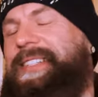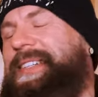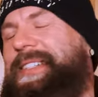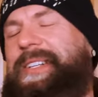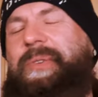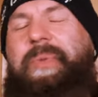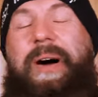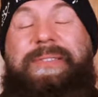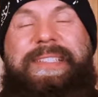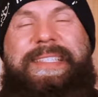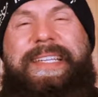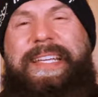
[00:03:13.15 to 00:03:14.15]
good
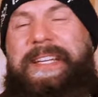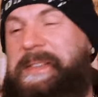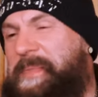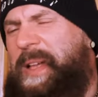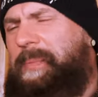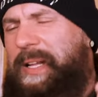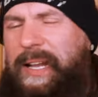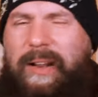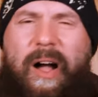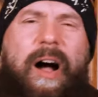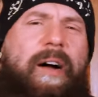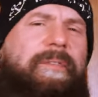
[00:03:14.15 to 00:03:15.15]
quality, but it
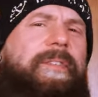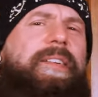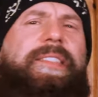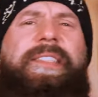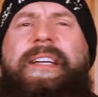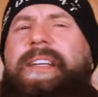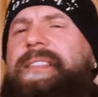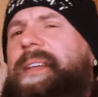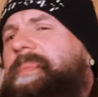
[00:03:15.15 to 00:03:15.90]
offers the